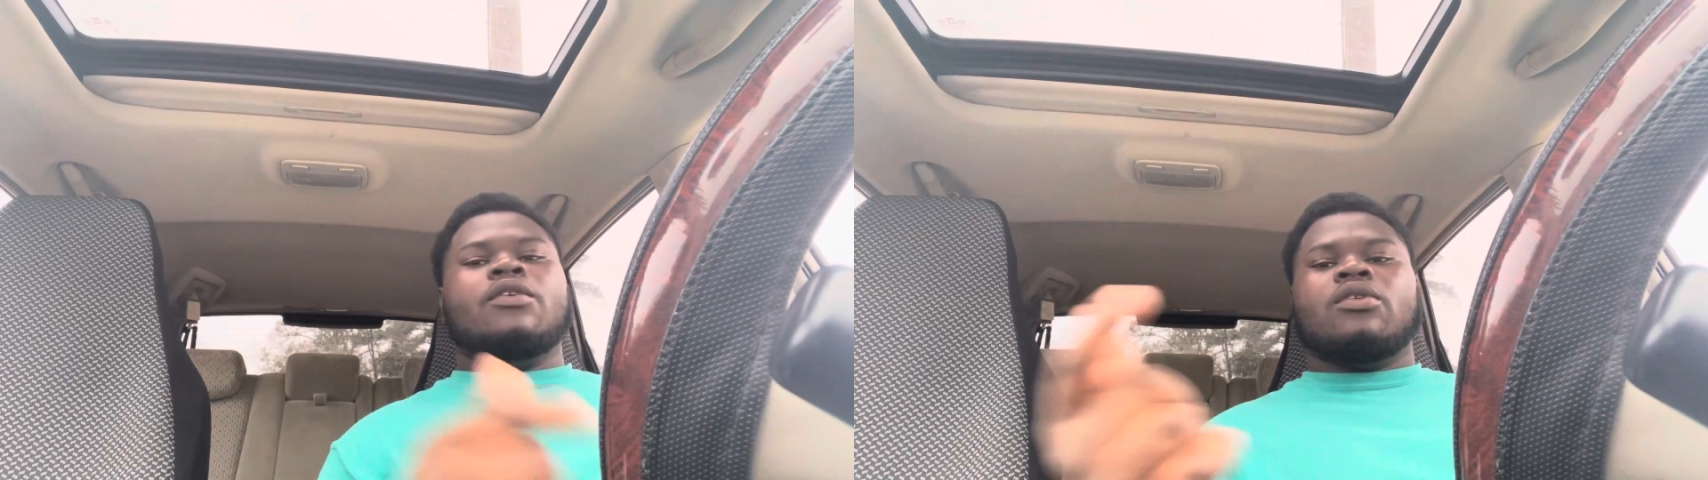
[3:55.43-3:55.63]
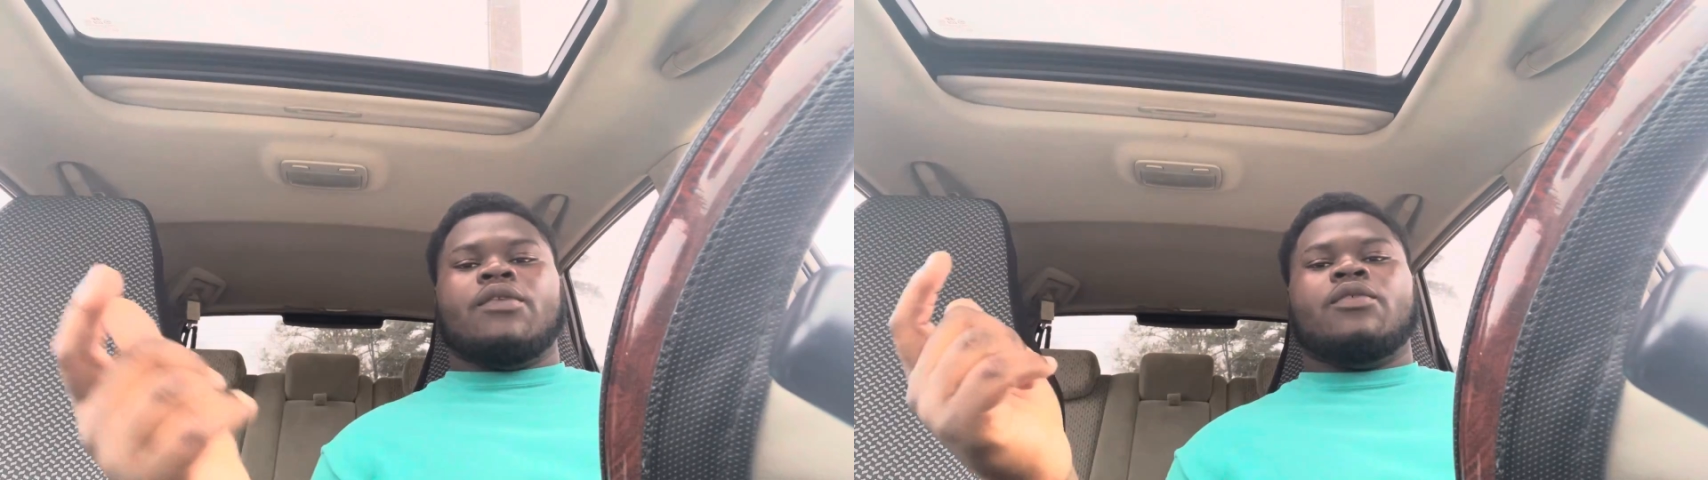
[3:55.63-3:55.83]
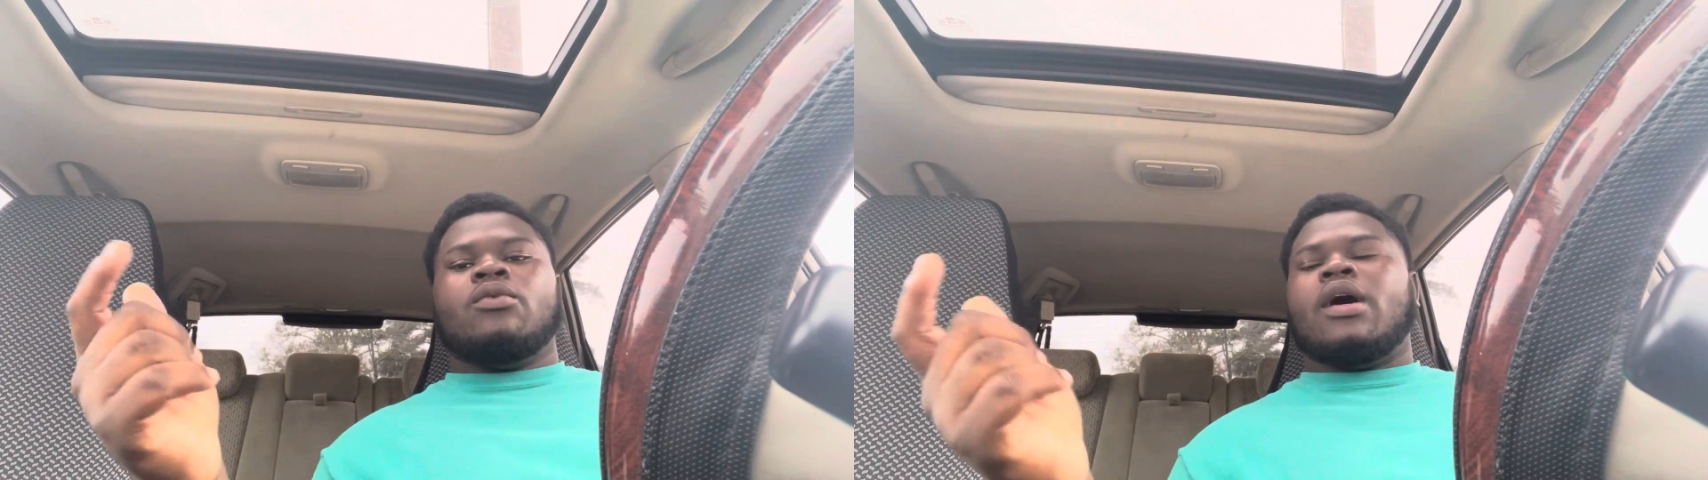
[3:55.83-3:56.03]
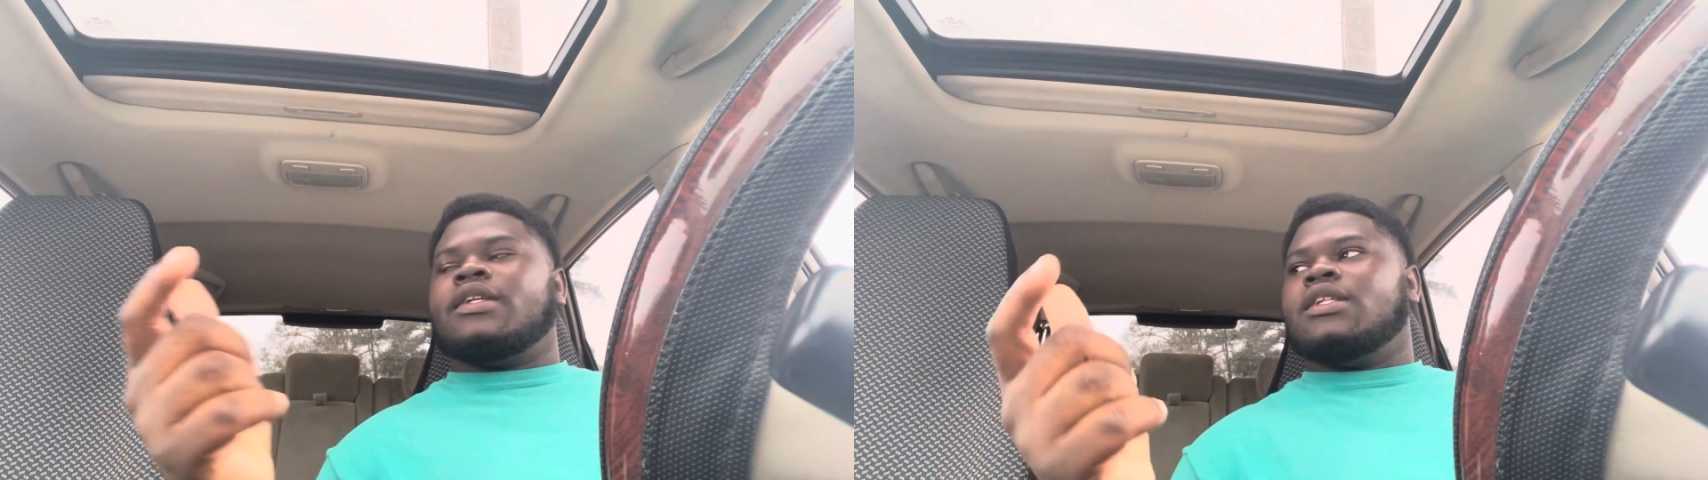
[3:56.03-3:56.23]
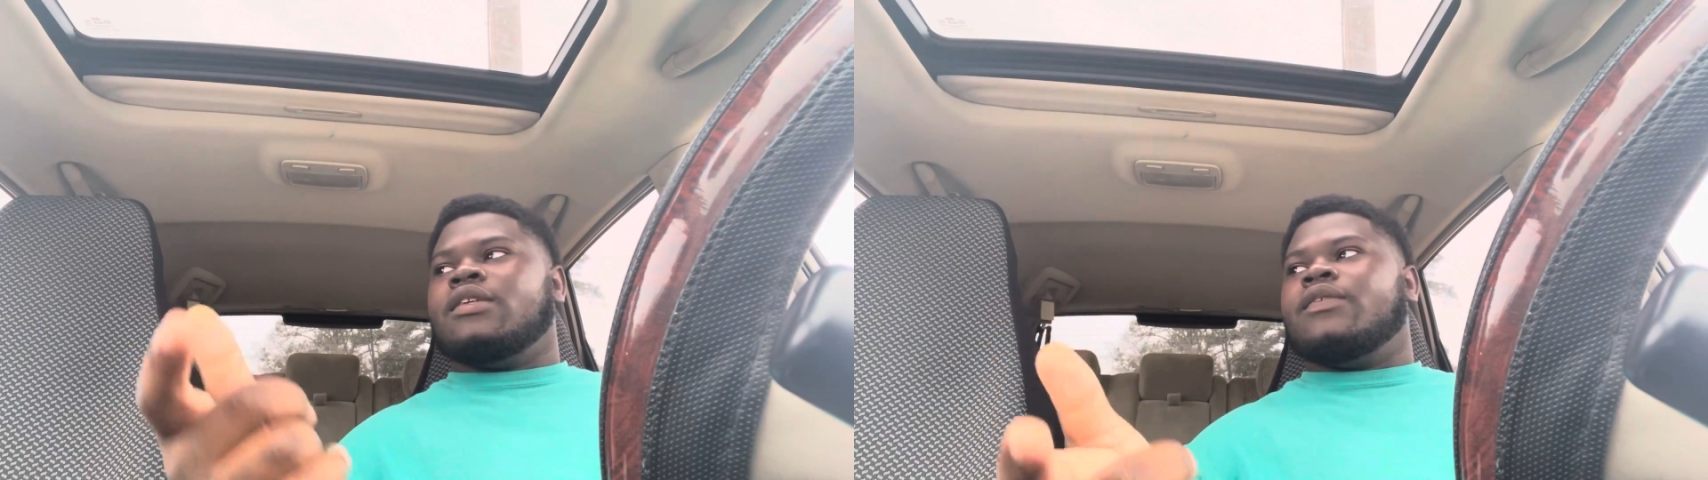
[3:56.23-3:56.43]
you
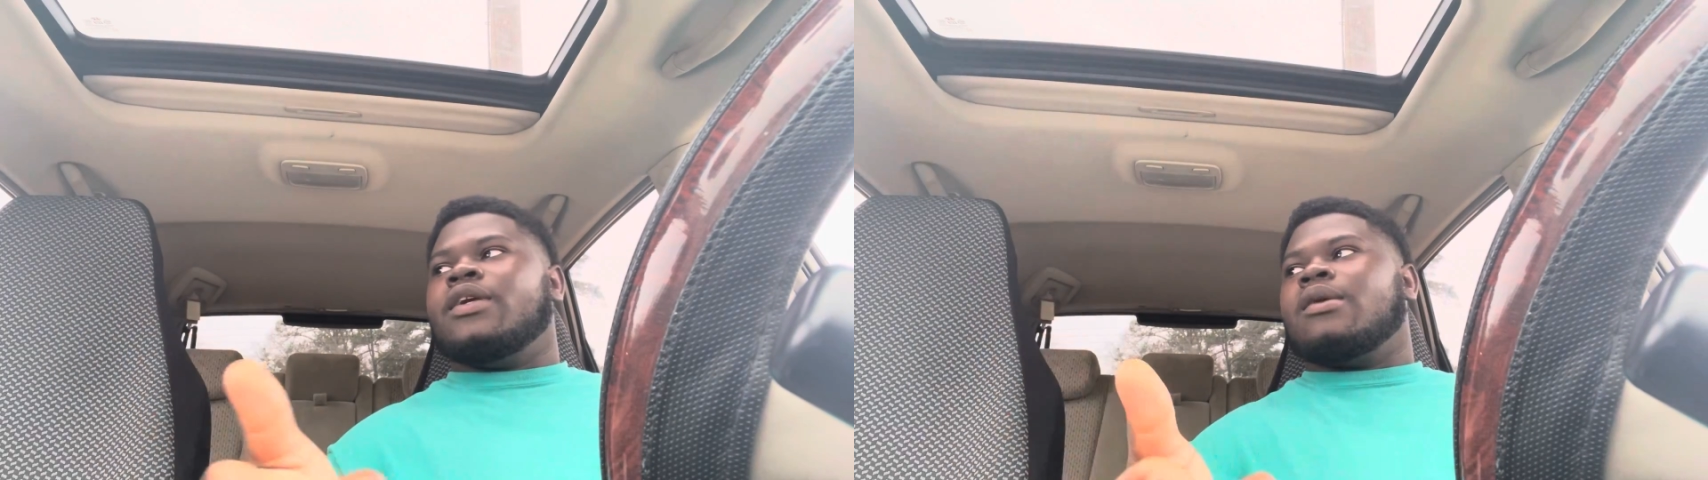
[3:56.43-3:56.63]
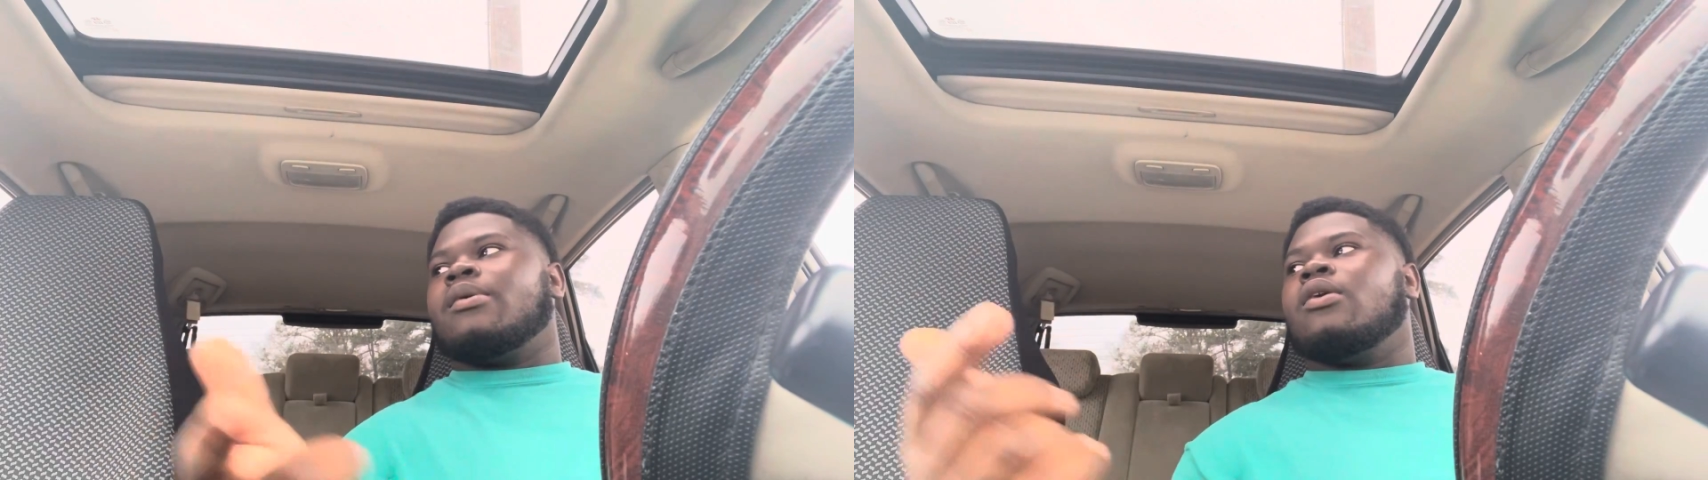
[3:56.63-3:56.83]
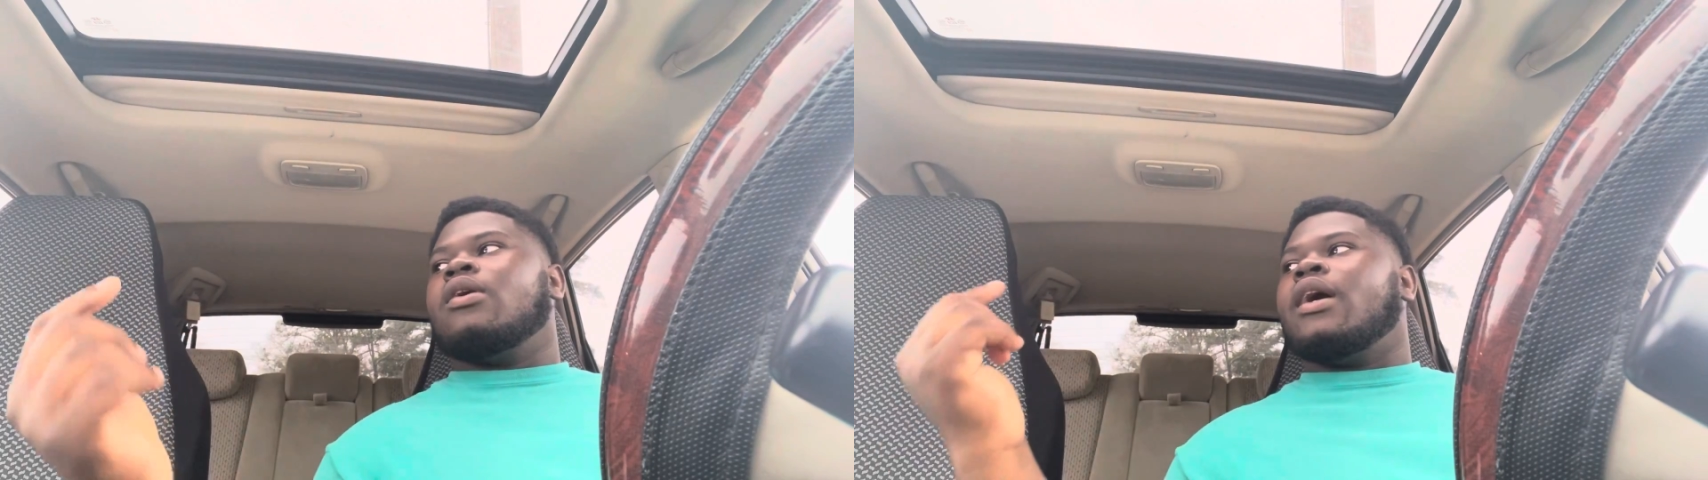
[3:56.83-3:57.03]
watching this video, bro,